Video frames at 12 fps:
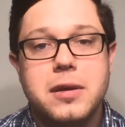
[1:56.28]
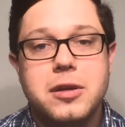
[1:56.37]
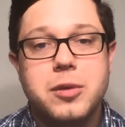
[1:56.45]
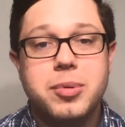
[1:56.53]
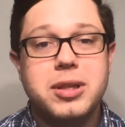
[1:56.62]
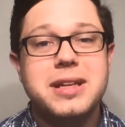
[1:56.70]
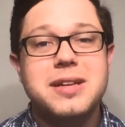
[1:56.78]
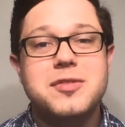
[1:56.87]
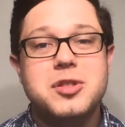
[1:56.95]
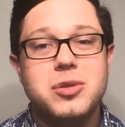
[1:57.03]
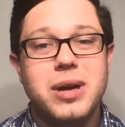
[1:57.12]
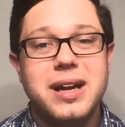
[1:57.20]
Your
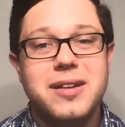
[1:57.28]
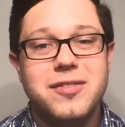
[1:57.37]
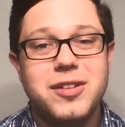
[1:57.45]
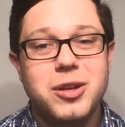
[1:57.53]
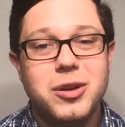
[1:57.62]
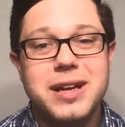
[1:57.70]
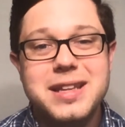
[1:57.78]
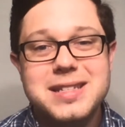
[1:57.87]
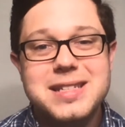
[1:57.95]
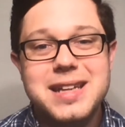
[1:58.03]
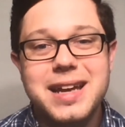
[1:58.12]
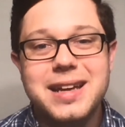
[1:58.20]
beliefs drive your
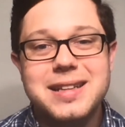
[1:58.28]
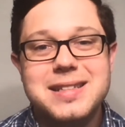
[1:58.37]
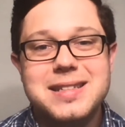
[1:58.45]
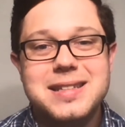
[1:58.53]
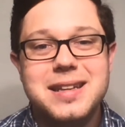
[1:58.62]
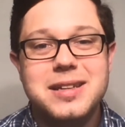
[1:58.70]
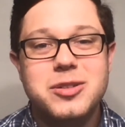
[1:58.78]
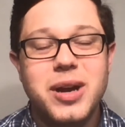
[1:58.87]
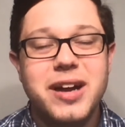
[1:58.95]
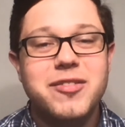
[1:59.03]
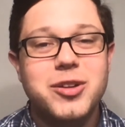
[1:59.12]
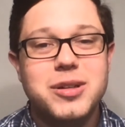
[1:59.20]
instincts, they
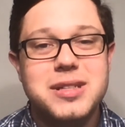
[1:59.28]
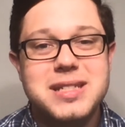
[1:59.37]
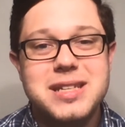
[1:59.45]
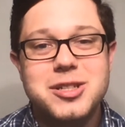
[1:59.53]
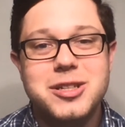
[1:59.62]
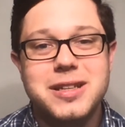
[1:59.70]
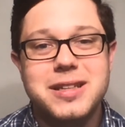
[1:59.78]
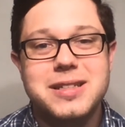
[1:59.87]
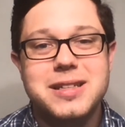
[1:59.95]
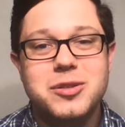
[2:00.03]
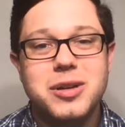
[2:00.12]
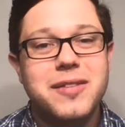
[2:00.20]
drive your decisions,
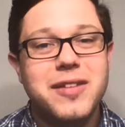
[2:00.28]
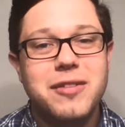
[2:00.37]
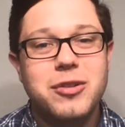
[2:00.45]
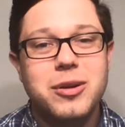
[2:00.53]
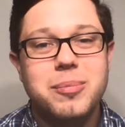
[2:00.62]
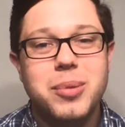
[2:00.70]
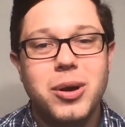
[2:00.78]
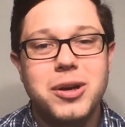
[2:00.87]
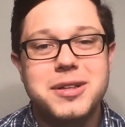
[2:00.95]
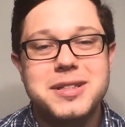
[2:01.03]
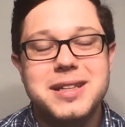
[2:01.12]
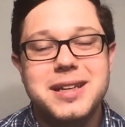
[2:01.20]
they drive every
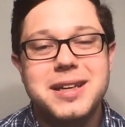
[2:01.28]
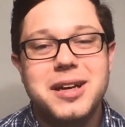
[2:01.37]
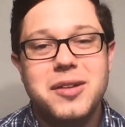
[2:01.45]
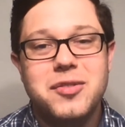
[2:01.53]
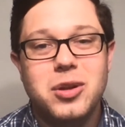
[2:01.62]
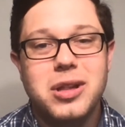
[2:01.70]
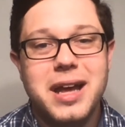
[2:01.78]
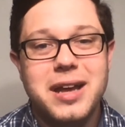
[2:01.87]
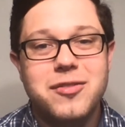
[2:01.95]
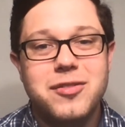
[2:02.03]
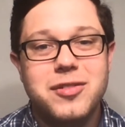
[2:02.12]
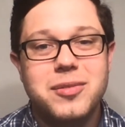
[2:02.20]
part of your
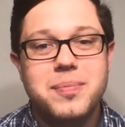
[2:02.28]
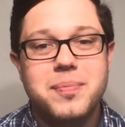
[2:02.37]
life.